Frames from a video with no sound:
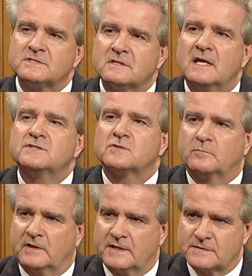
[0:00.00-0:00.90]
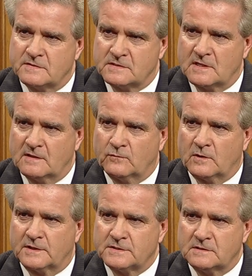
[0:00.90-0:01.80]
has nature blessed the state of
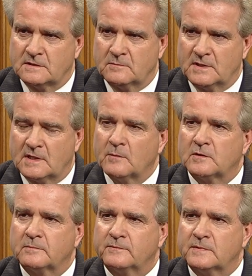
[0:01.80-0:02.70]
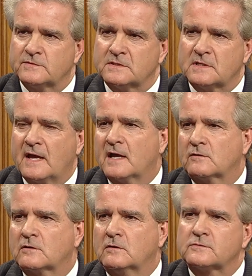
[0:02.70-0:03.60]
Washington in being able to be such an
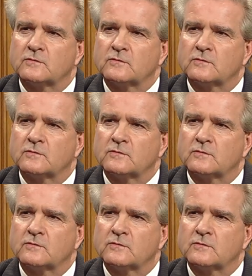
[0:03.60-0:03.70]
agricultural?